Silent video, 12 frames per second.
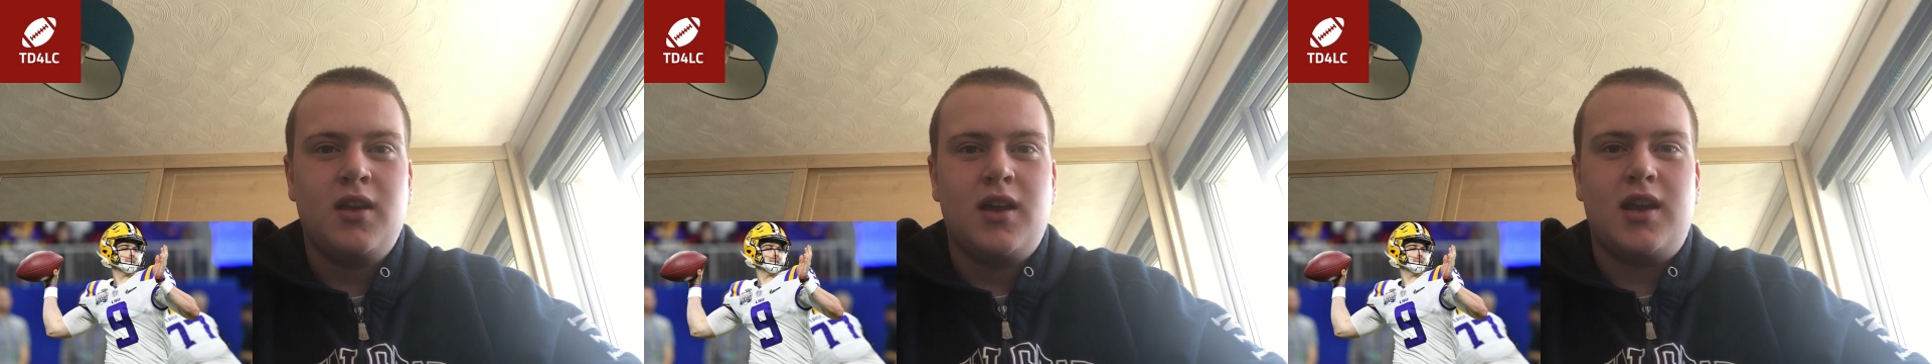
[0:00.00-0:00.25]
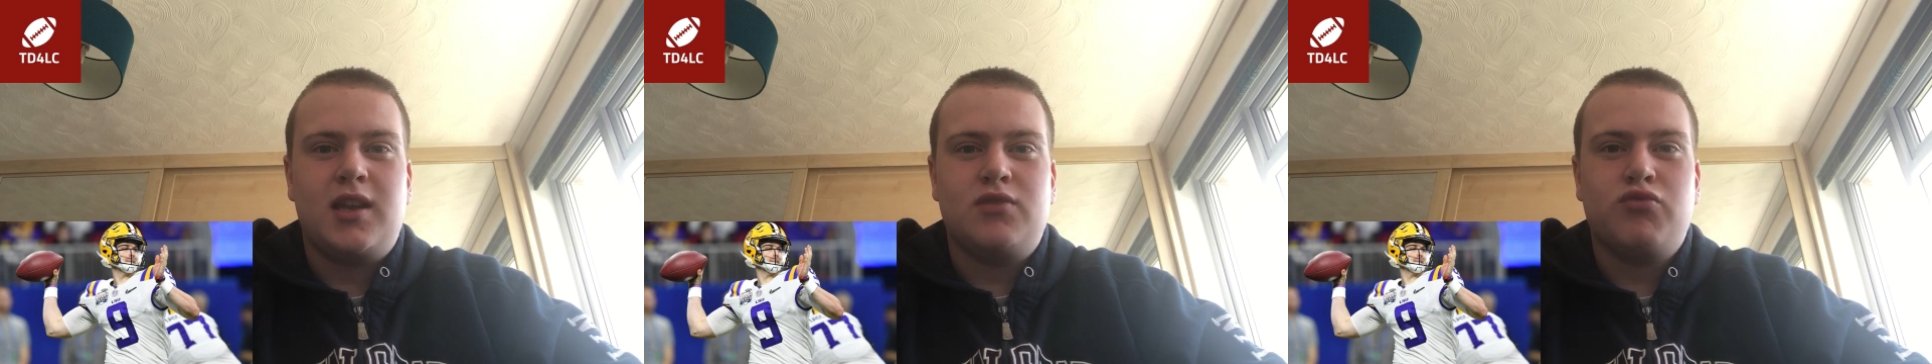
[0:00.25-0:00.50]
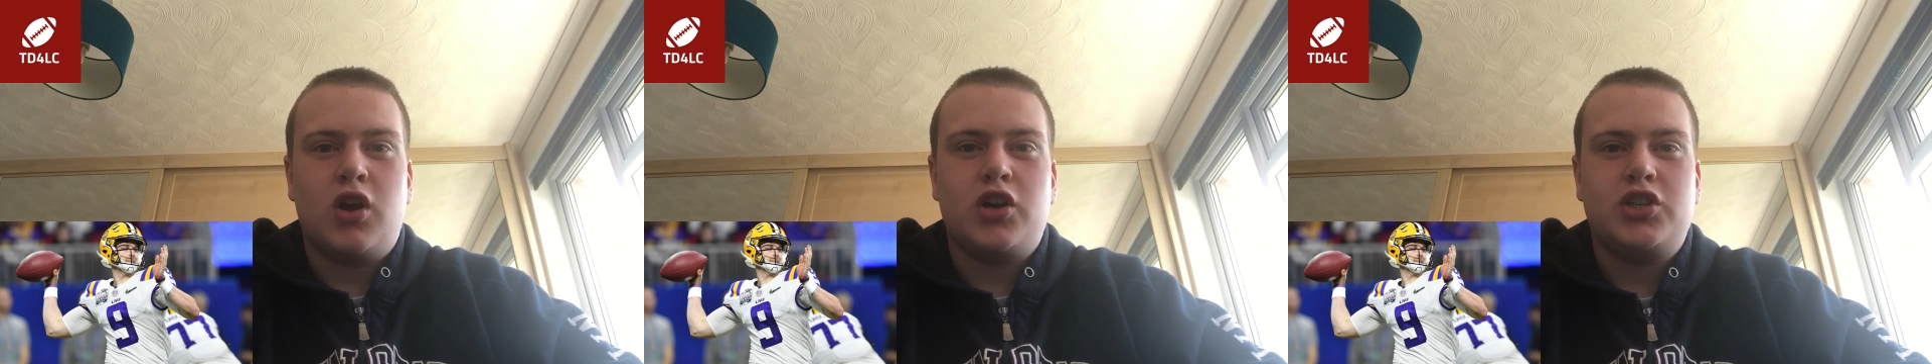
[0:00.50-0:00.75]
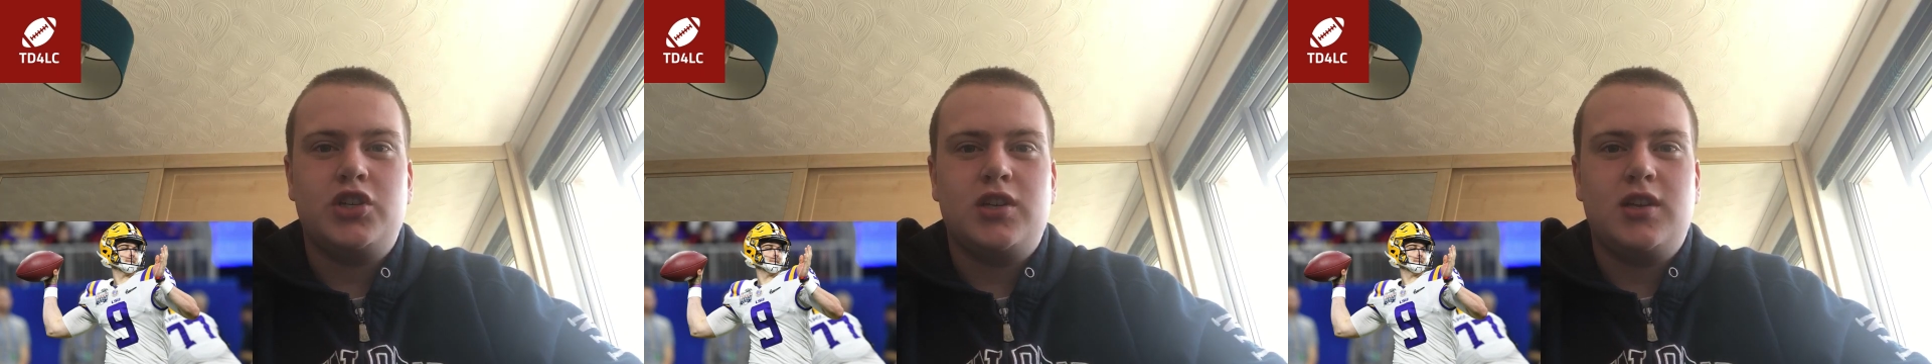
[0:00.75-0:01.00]
and he's
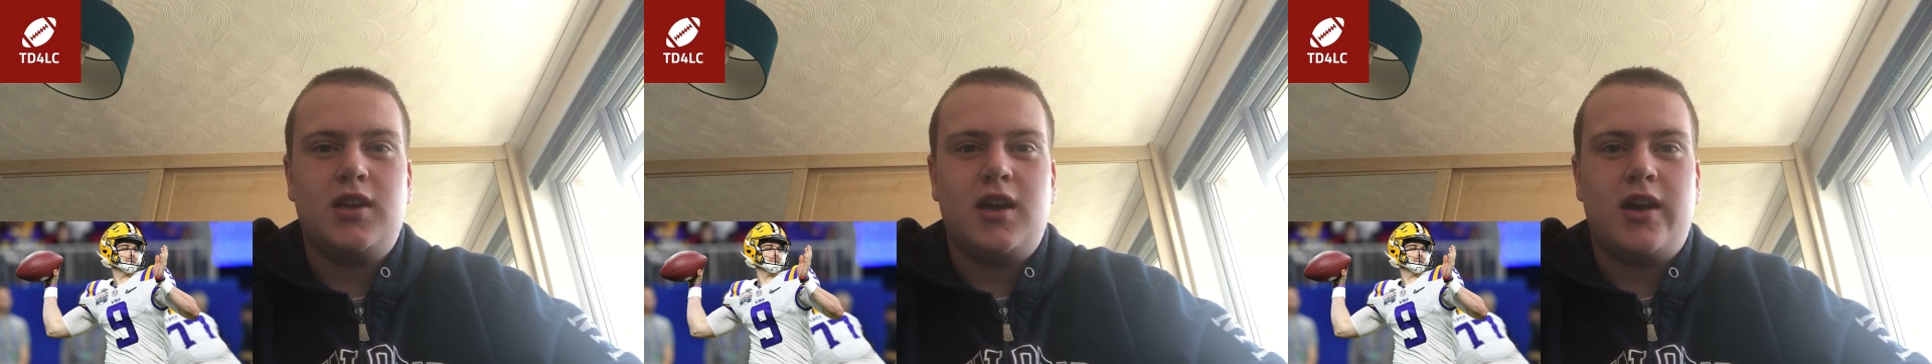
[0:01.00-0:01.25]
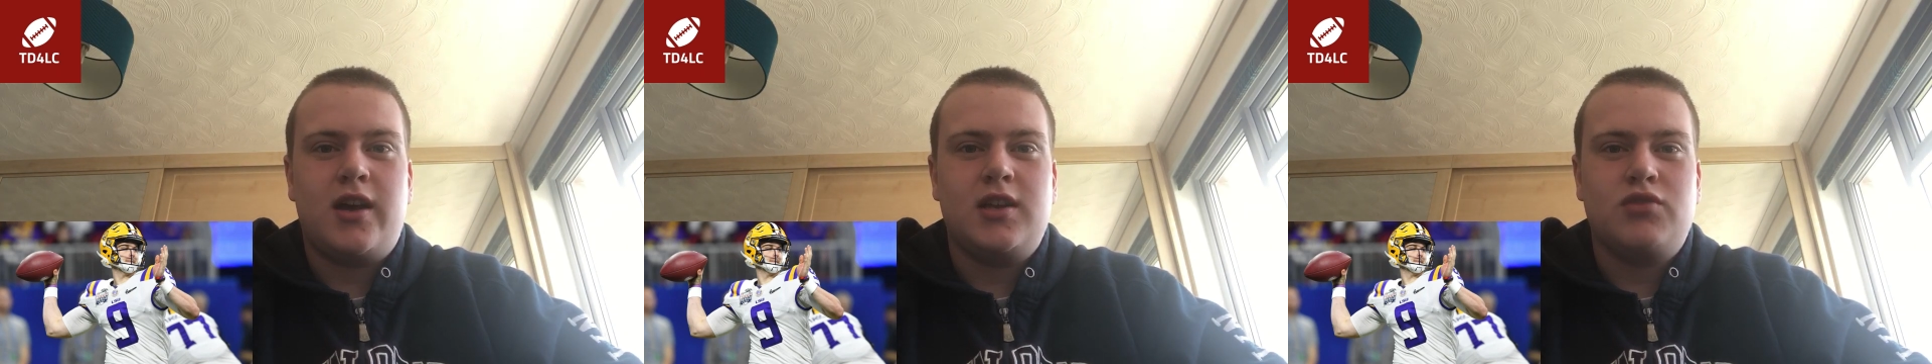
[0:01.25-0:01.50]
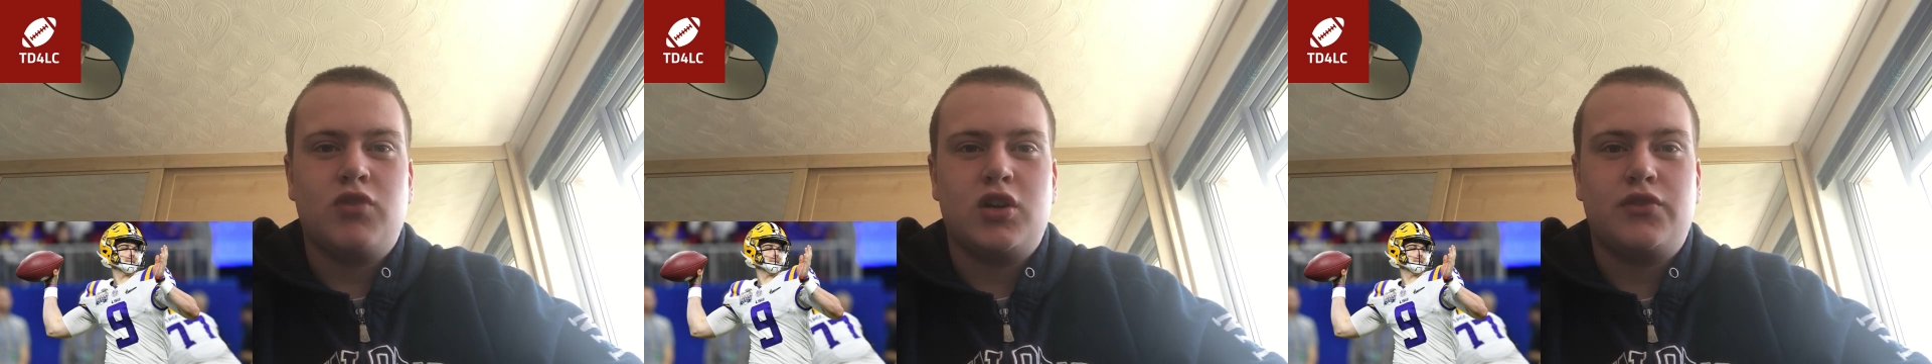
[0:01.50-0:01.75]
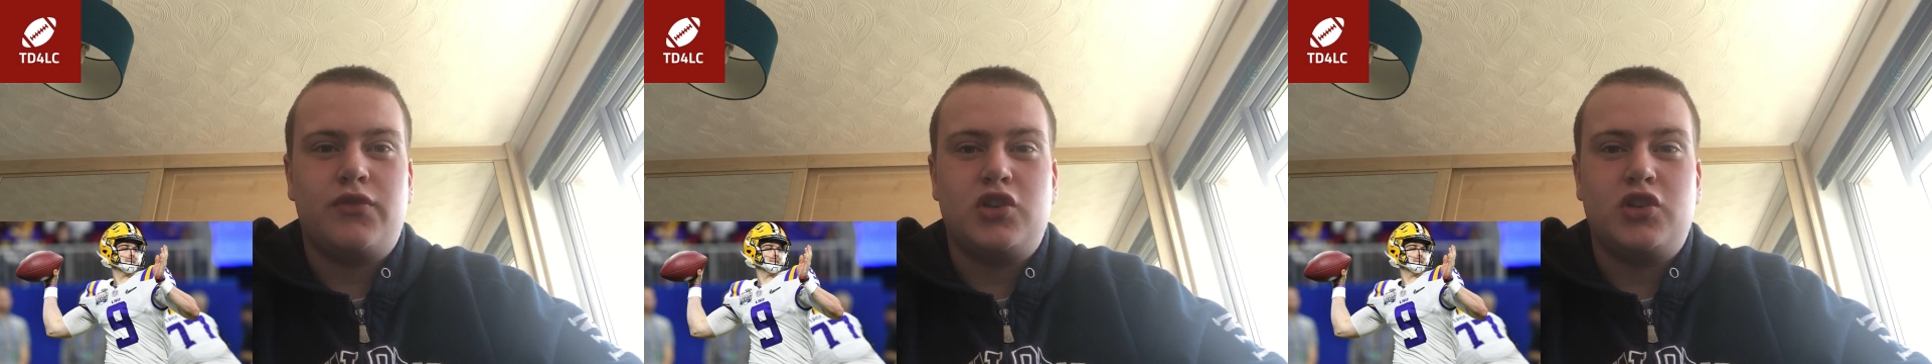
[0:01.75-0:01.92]
rushed for